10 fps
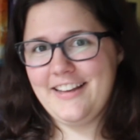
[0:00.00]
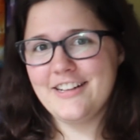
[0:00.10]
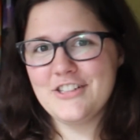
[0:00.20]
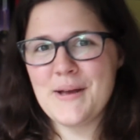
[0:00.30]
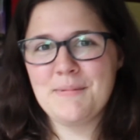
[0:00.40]

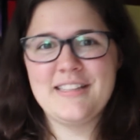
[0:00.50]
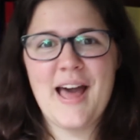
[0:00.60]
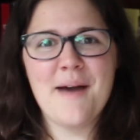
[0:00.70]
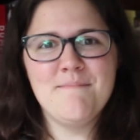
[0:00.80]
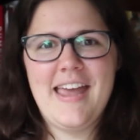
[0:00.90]
Egypt.
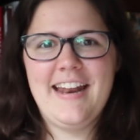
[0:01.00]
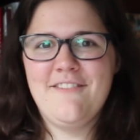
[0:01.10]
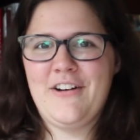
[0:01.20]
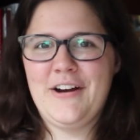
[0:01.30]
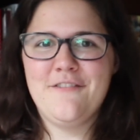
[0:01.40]
That made
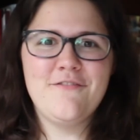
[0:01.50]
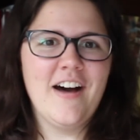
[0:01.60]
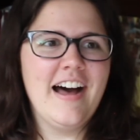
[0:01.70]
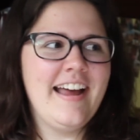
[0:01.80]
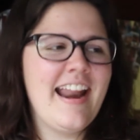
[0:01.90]
it very
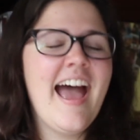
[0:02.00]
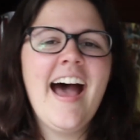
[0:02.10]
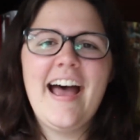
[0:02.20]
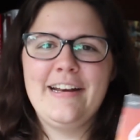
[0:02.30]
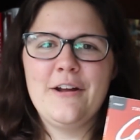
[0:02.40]
fun.
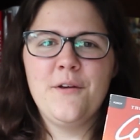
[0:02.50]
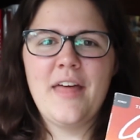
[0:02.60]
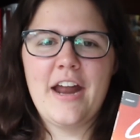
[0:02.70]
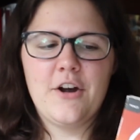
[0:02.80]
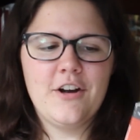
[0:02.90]
I know
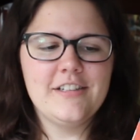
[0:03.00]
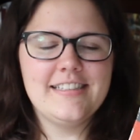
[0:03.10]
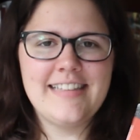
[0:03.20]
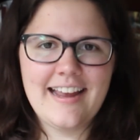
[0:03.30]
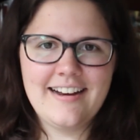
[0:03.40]
that her
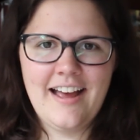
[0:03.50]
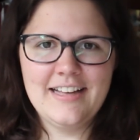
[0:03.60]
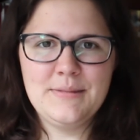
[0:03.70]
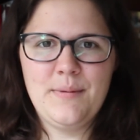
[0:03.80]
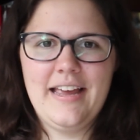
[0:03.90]
second
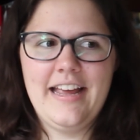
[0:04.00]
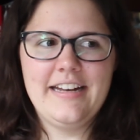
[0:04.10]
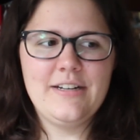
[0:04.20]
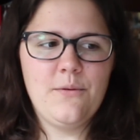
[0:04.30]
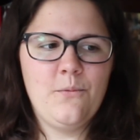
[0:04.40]

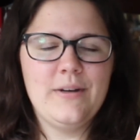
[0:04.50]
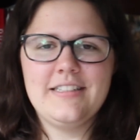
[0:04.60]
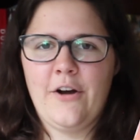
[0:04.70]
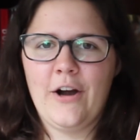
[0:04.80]
husband was an